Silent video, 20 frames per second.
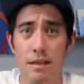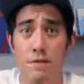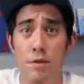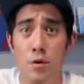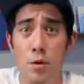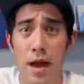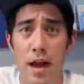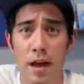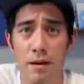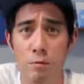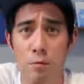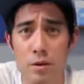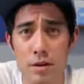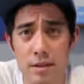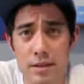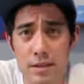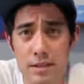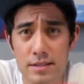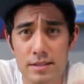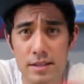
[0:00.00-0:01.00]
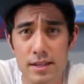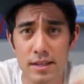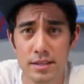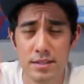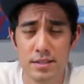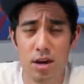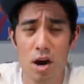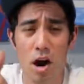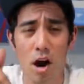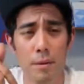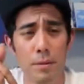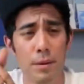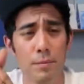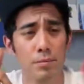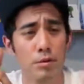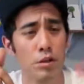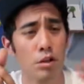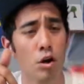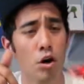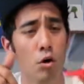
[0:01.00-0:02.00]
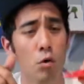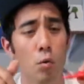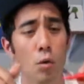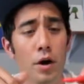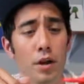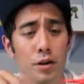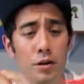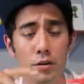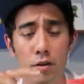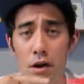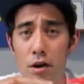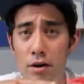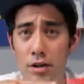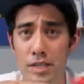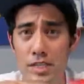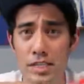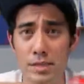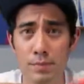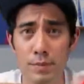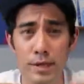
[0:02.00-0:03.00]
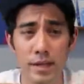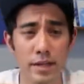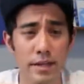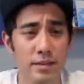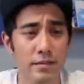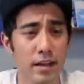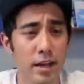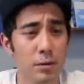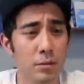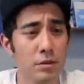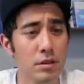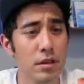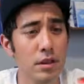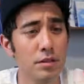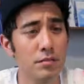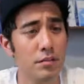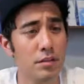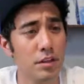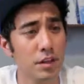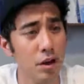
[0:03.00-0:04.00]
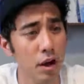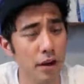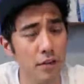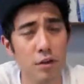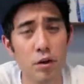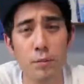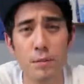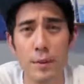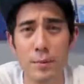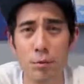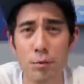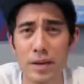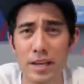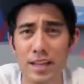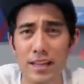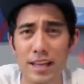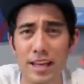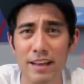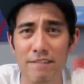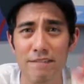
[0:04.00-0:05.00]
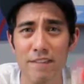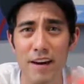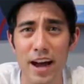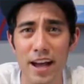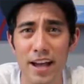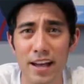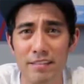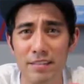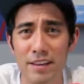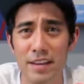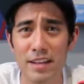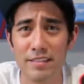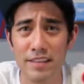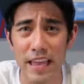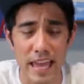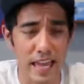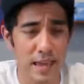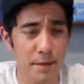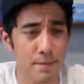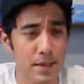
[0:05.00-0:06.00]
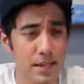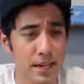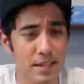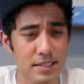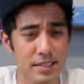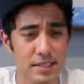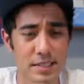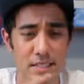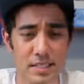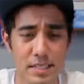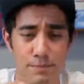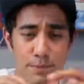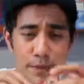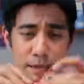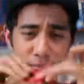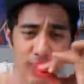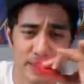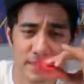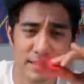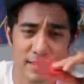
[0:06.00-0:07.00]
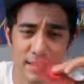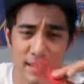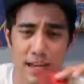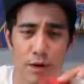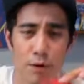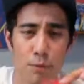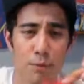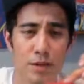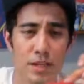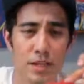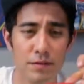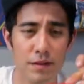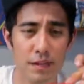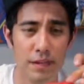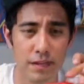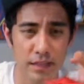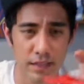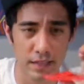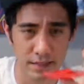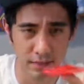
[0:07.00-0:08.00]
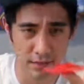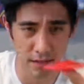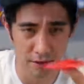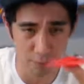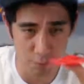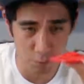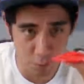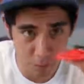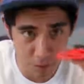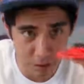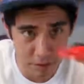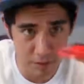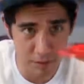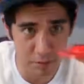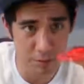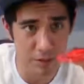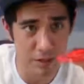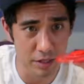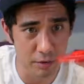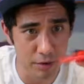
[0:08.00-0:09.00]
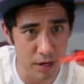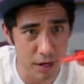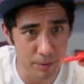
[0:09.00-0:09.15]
If you have one of these things, comment below what your longest spin is. I would love to know. I've heard people get like 5 to 8 minutes spinning this thing. I don't believe it unless I have a really, really